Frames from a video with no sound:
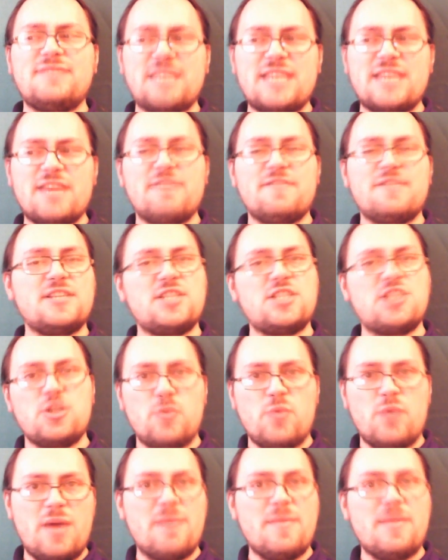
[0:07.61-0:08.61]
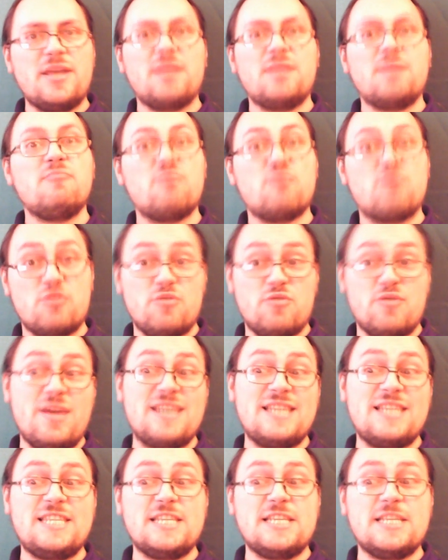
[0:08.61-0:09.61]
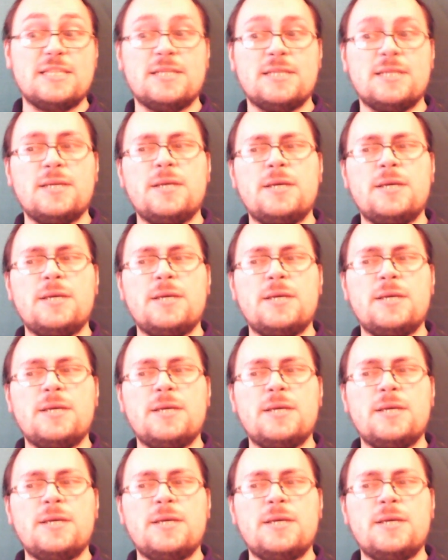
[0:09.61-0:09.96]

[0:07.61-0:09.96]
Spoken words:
service to women progresses.